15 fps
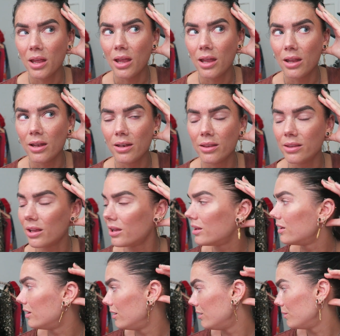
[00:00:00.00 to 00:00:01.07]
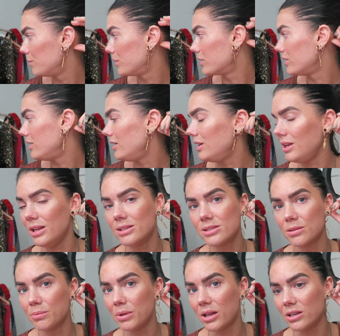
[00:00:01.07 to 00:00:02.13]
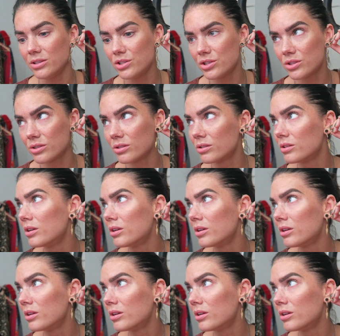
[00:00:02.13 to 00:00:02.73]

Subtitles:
and then we're gonna eat some lunch,